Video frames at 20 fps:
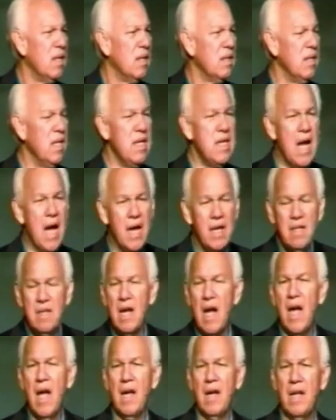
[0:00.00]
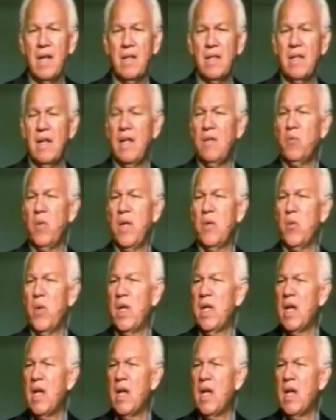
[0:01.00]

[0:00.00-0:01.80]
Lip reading: denied God and went,